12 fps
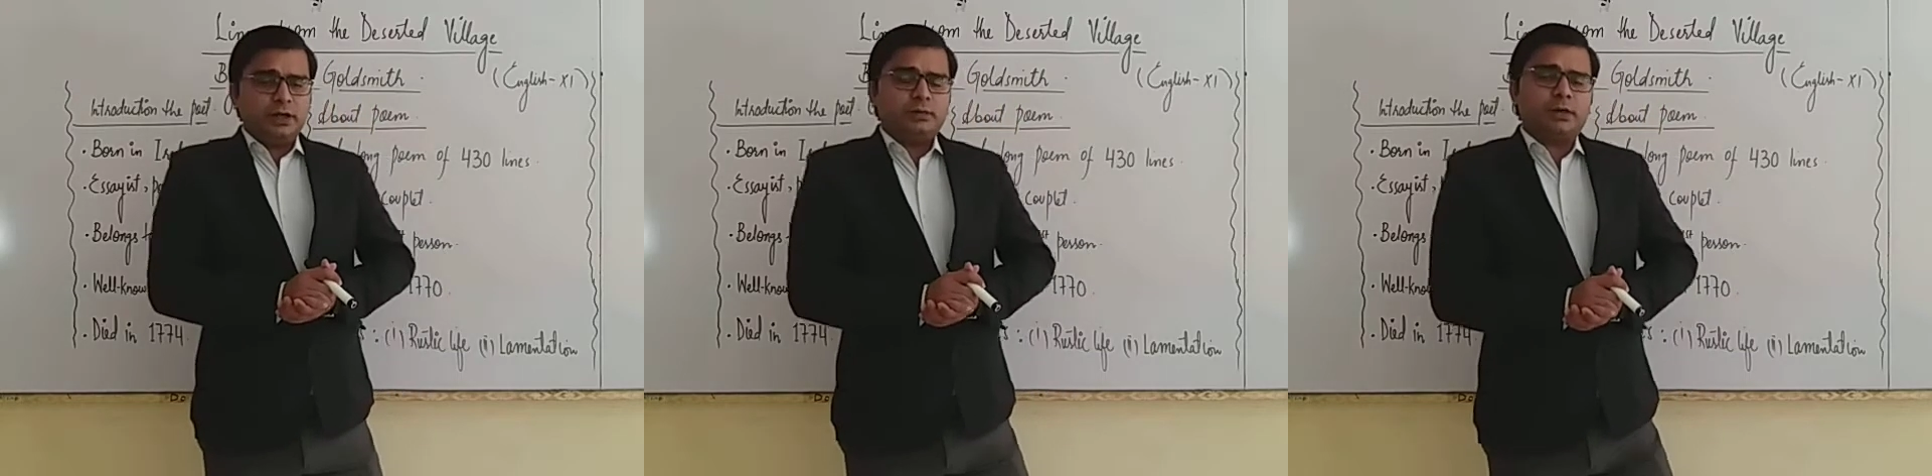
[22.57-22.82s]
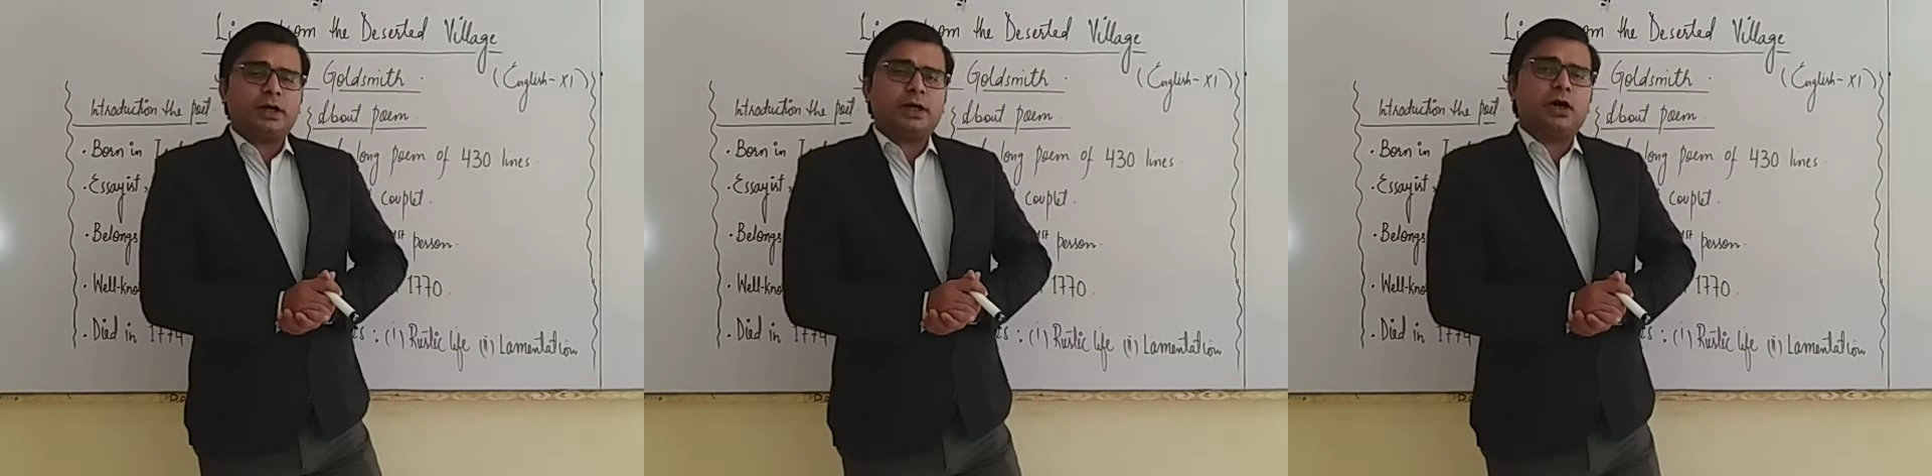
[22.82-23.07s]

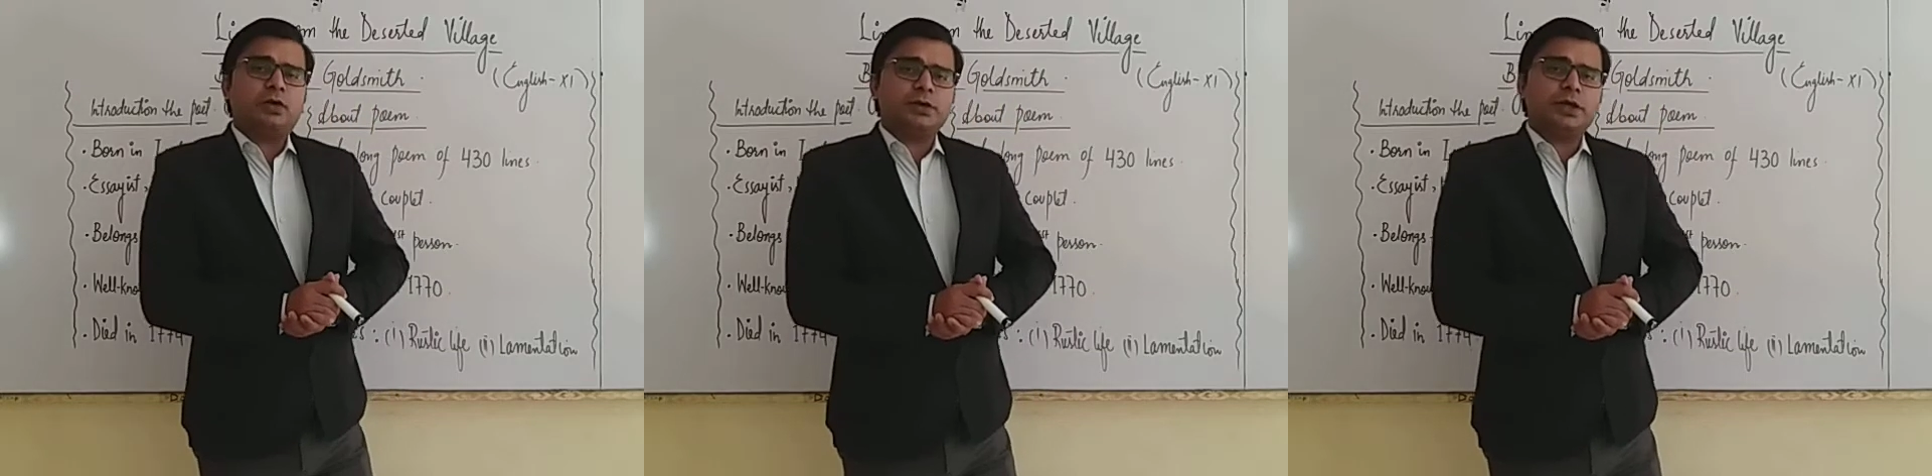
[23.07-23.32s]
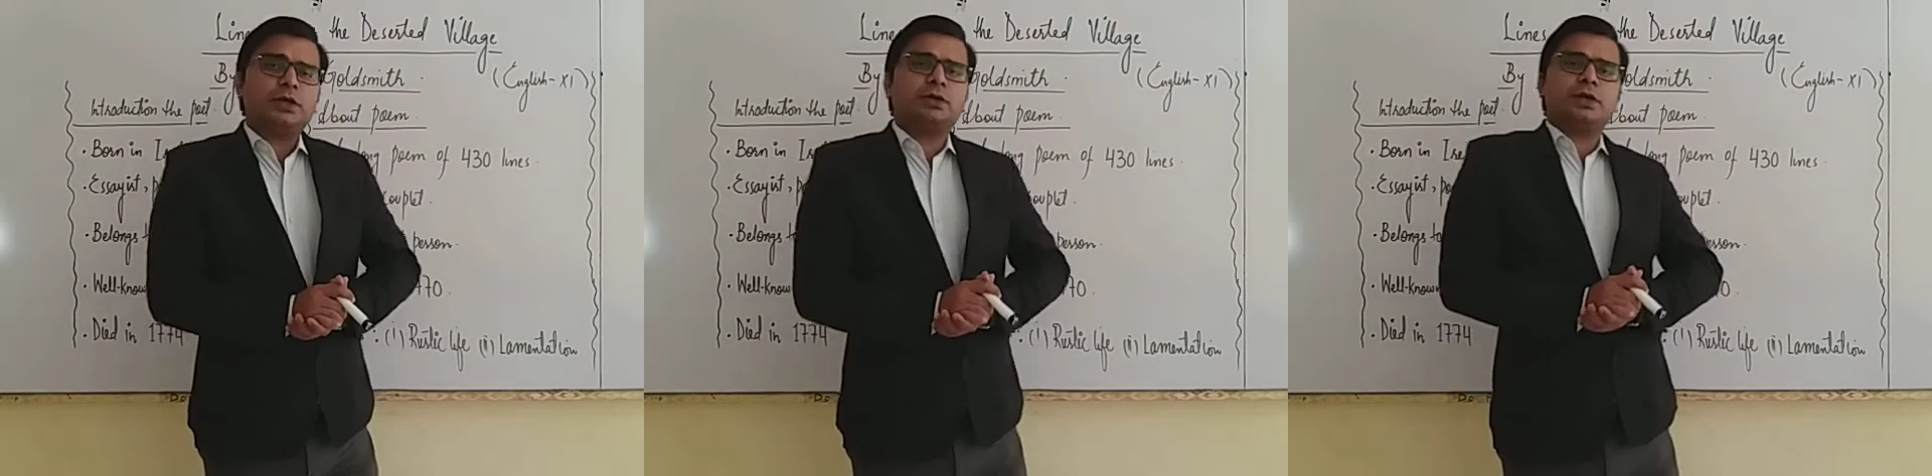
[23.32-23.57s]
but now we
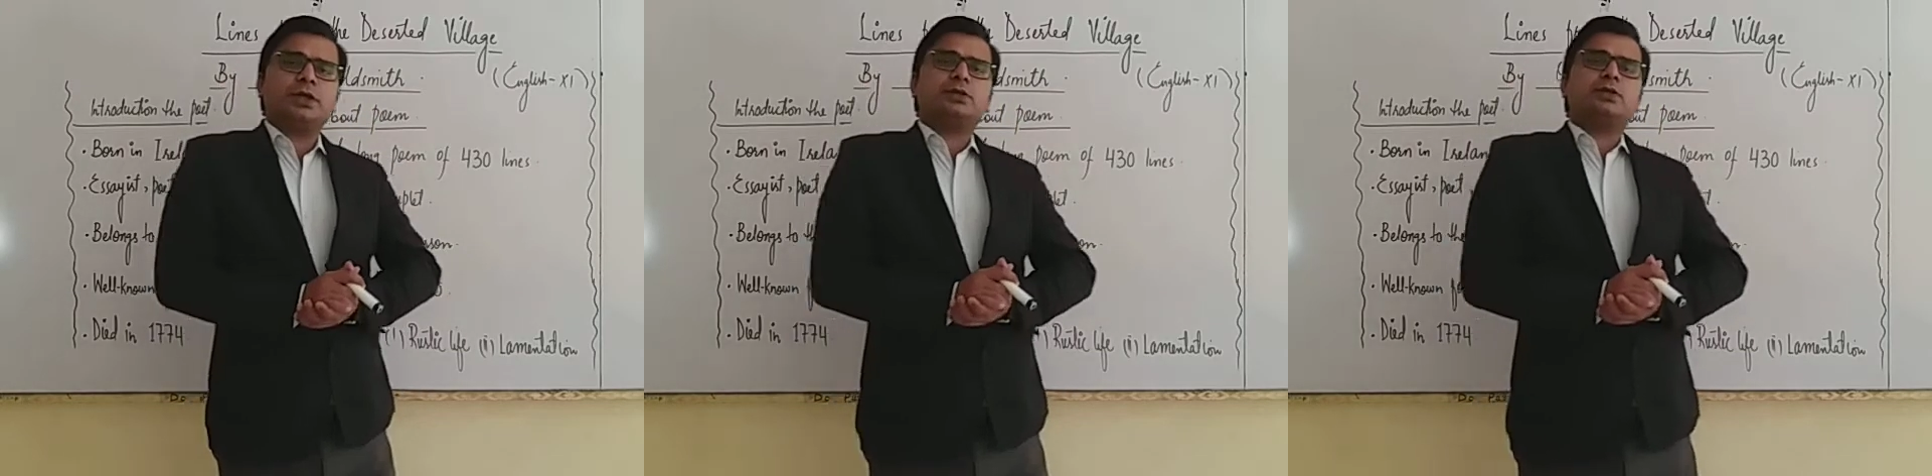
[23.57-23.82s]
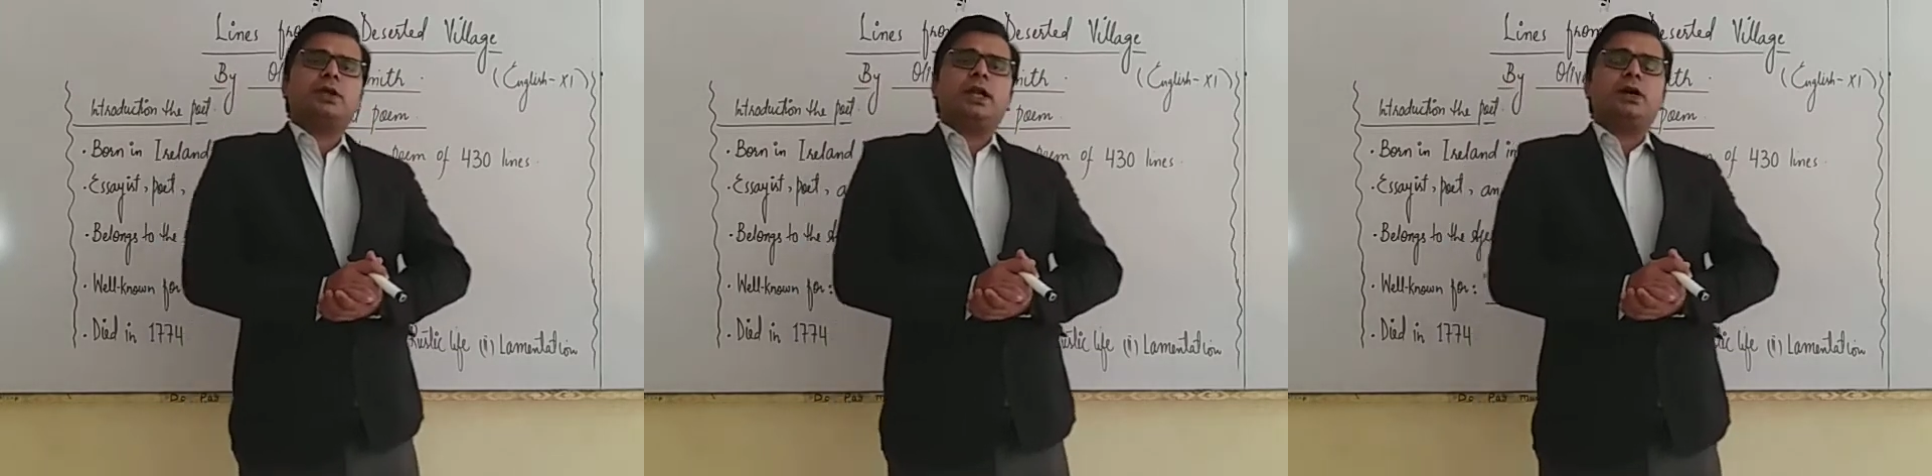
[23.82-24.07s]
are going
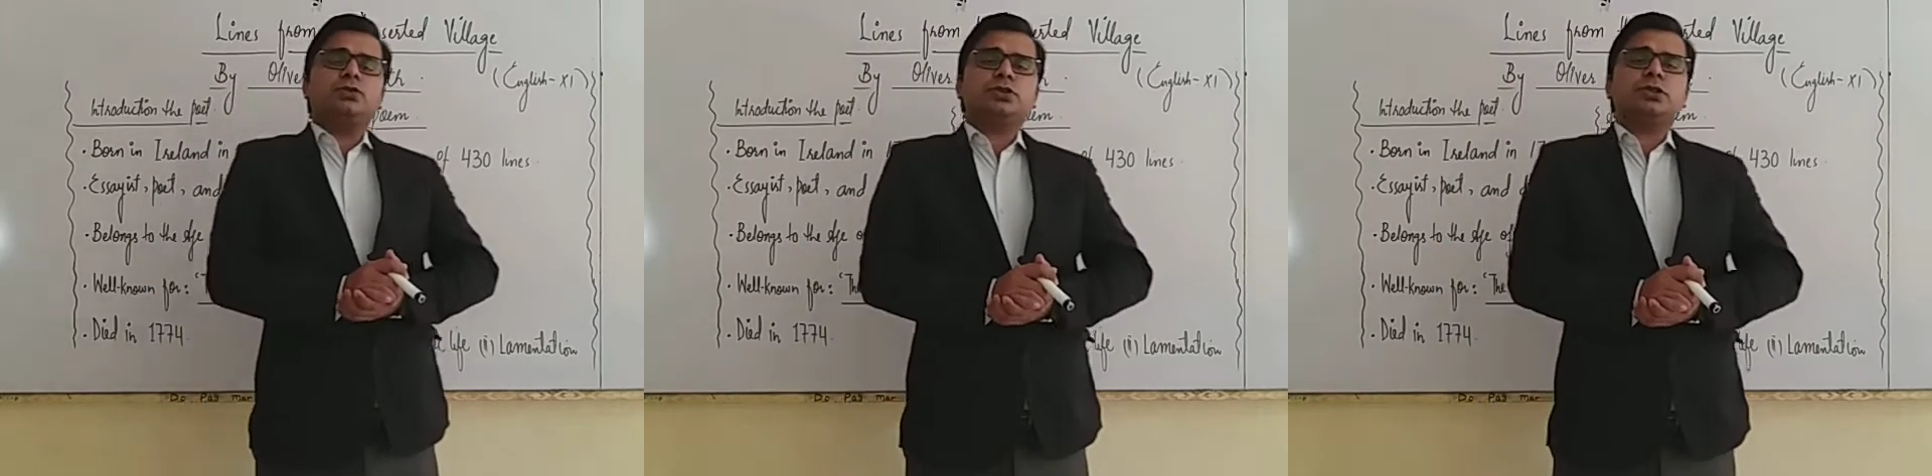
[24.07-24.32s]
to launch